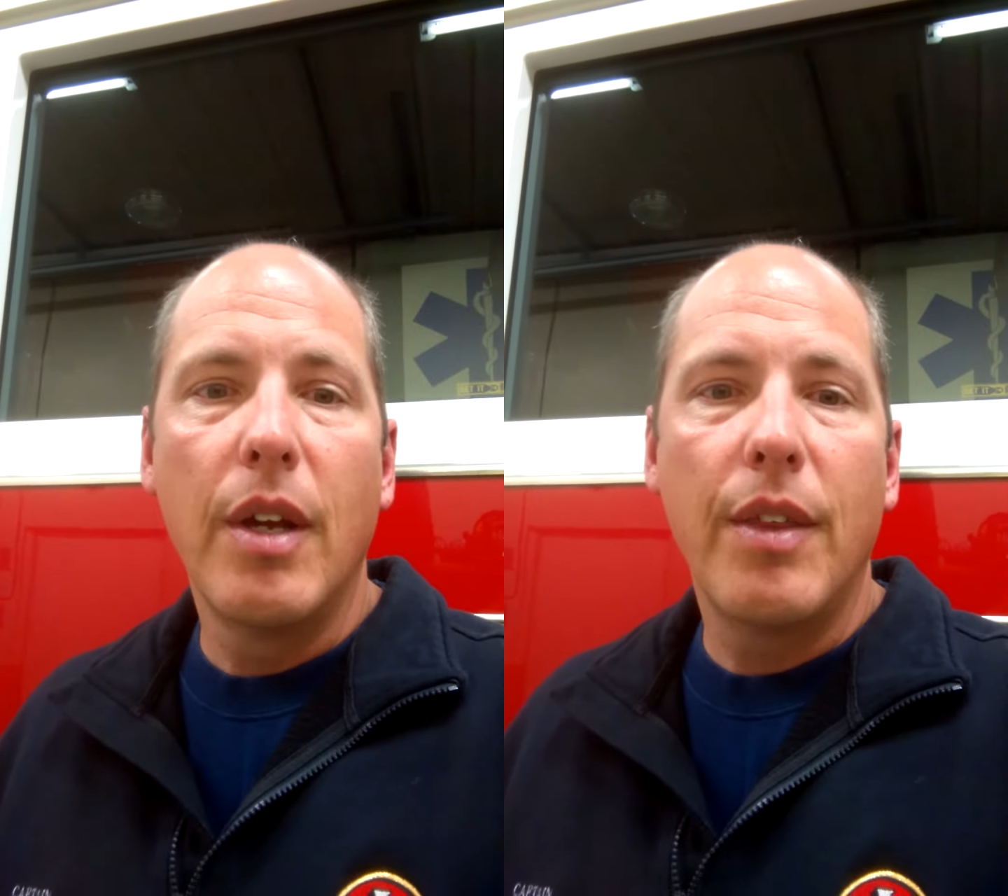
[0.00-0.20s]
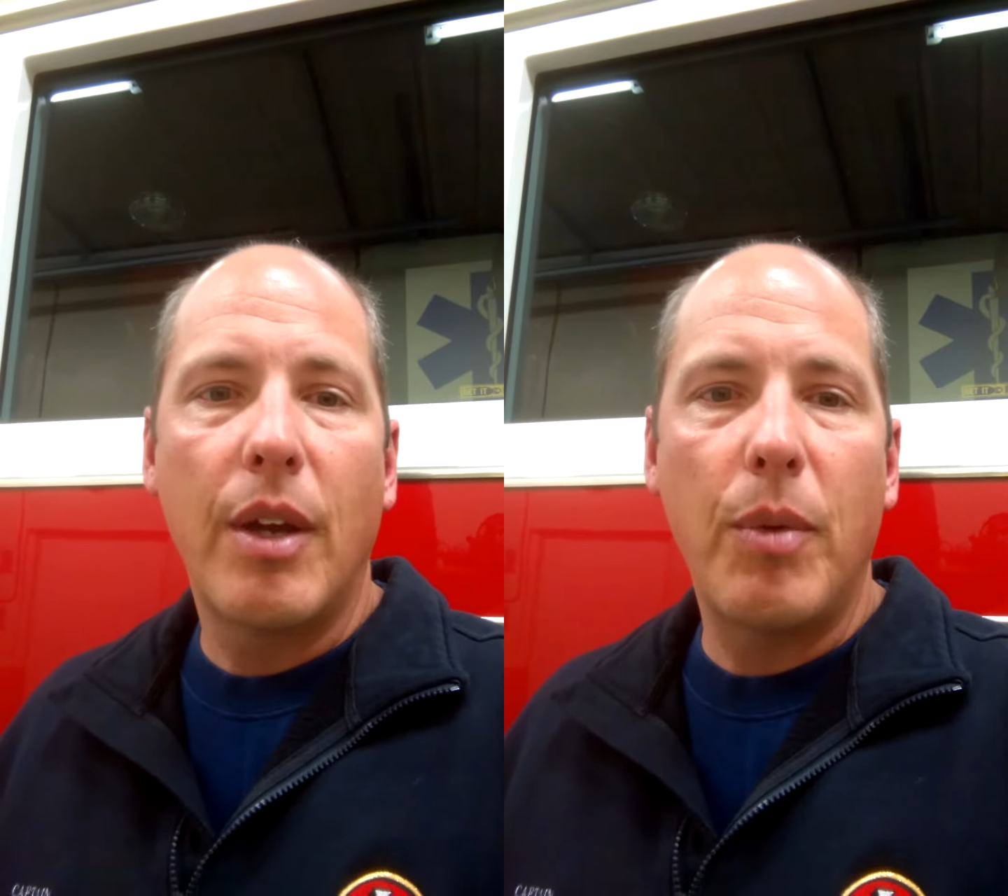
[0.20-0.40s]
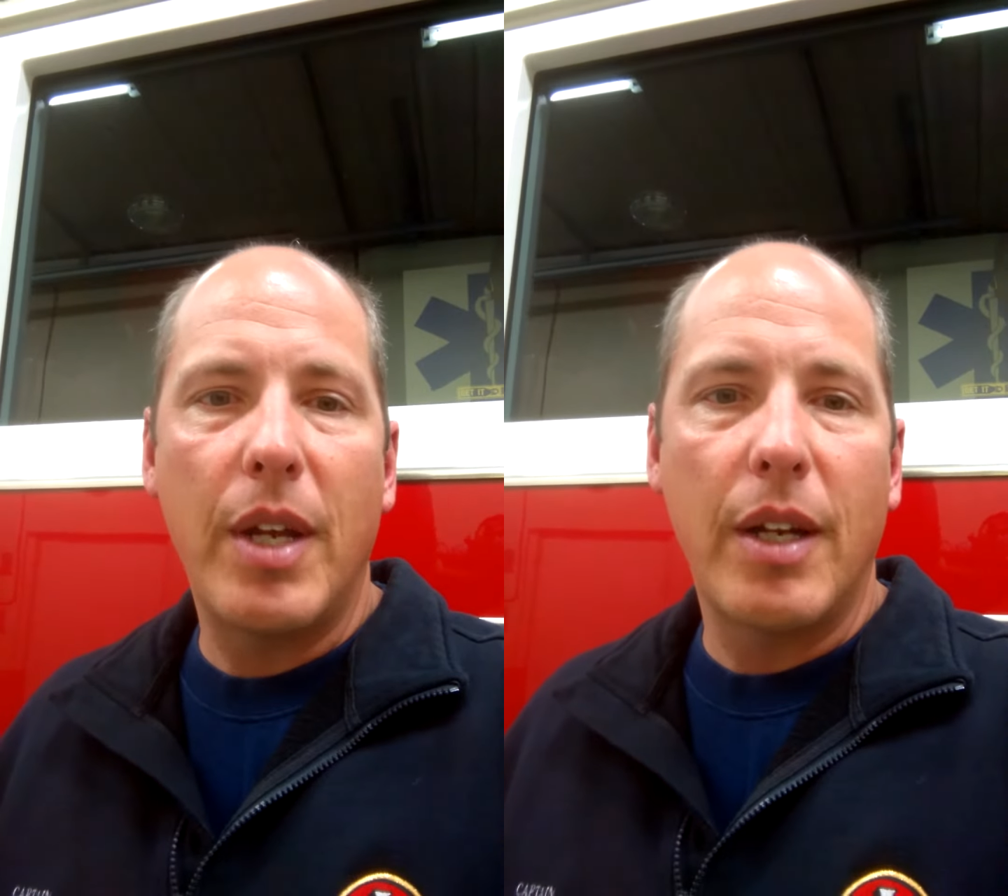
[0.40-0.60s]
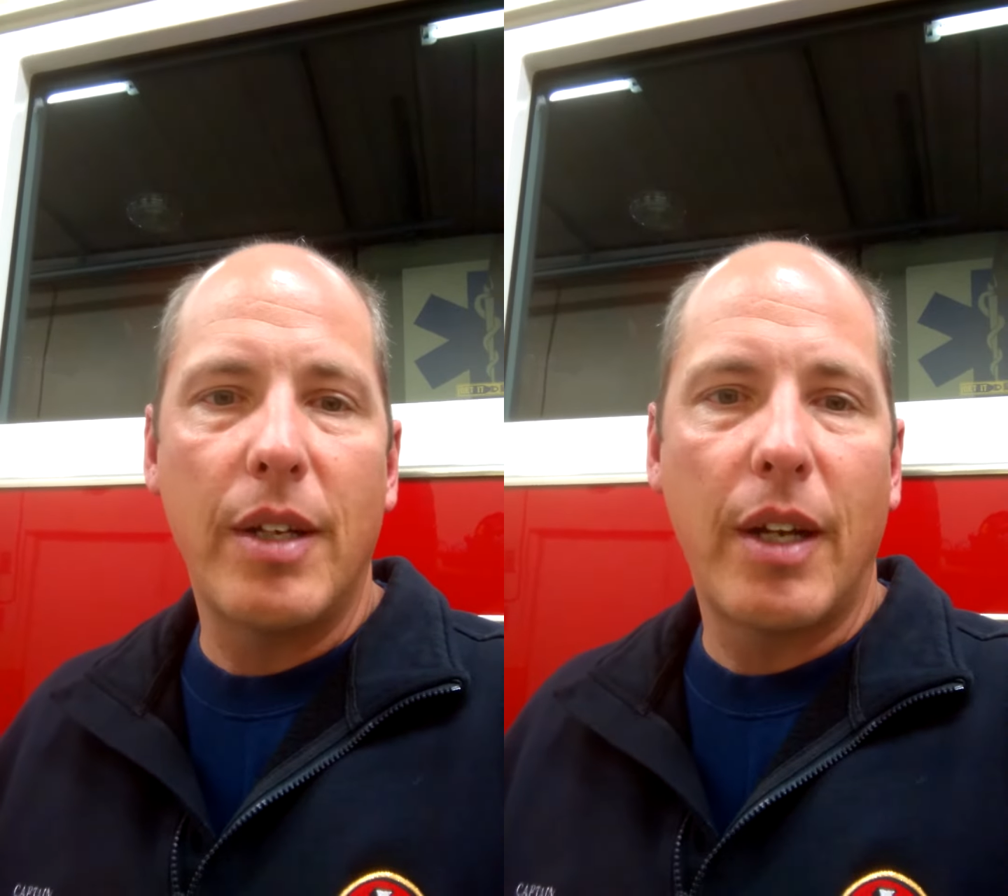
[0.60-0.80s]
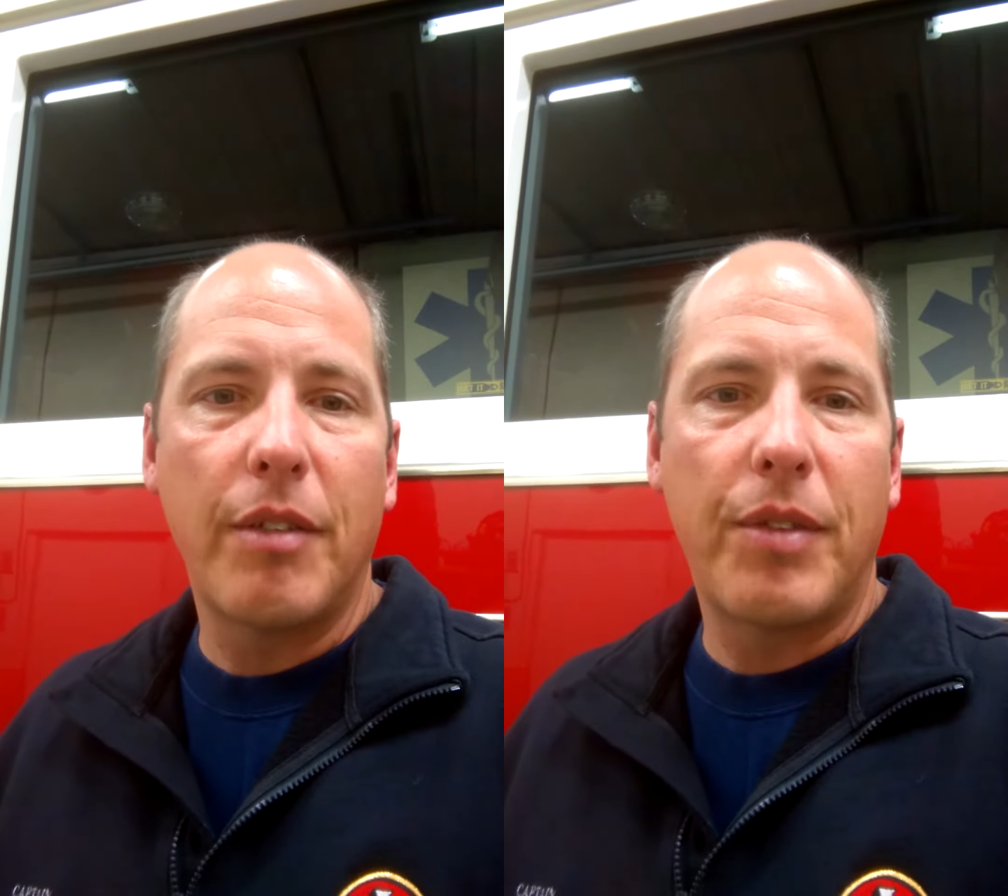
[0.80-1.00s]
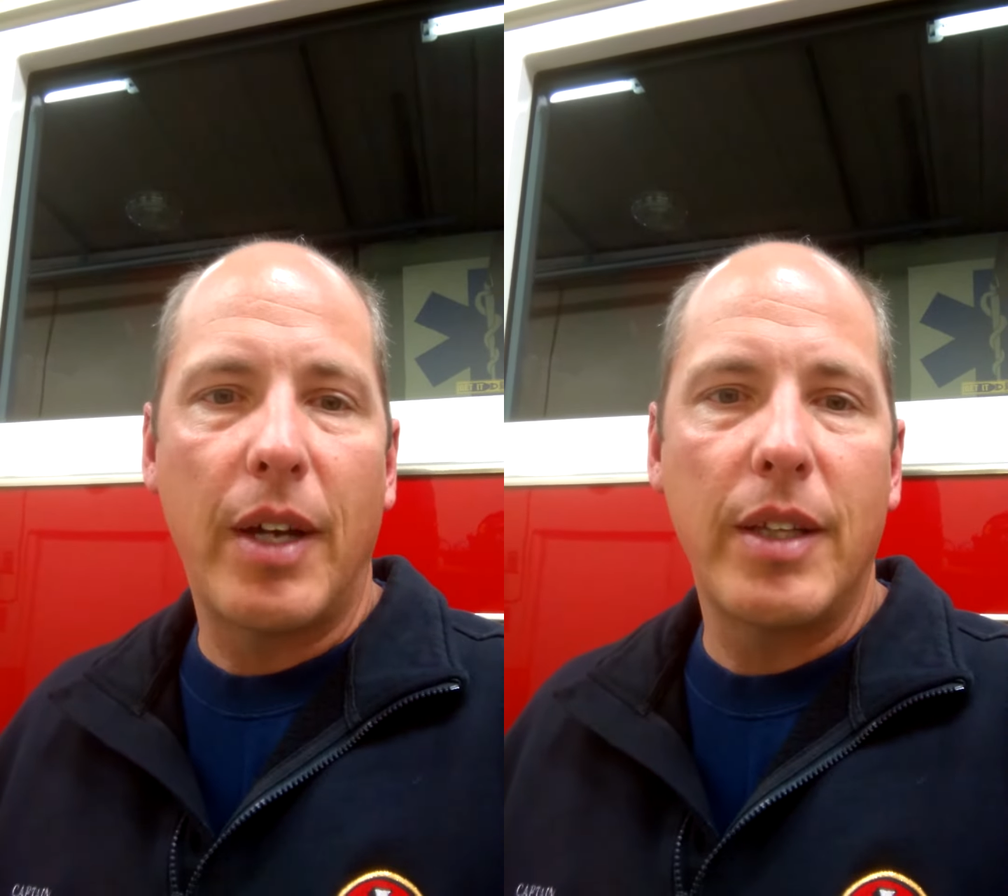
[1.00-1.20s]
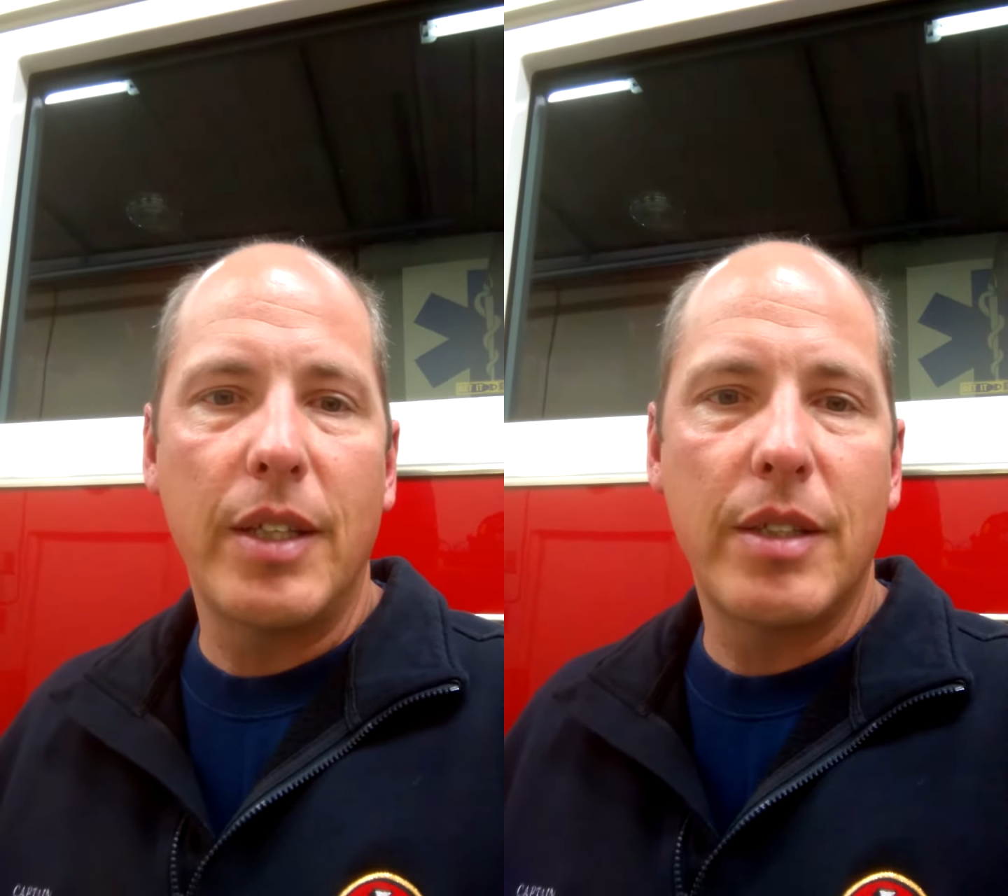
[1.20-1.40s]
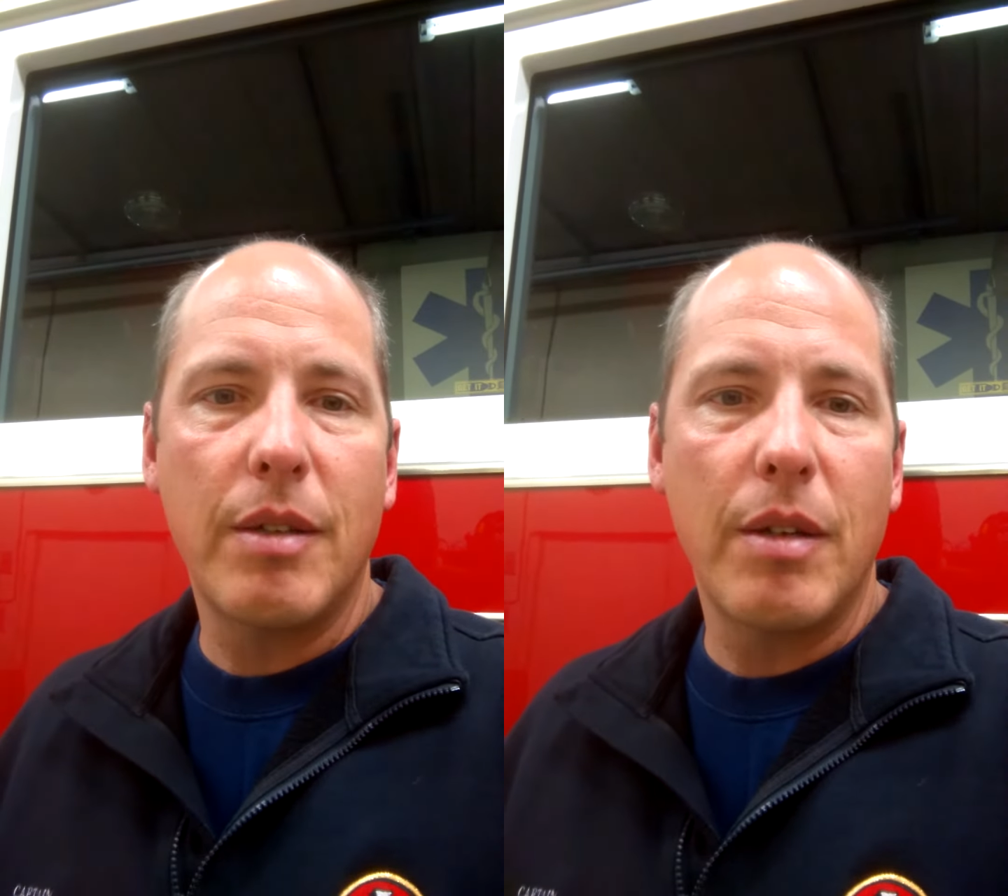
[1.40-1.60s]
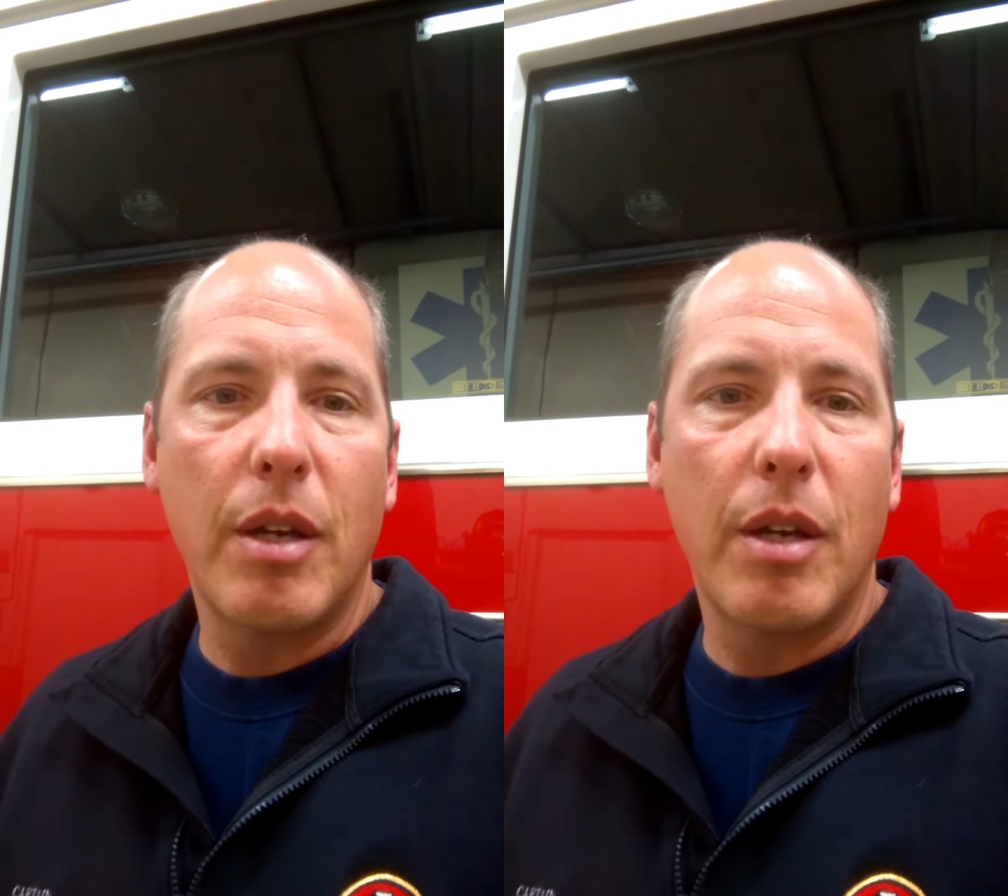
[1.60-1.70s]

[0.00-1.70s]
that we can identify these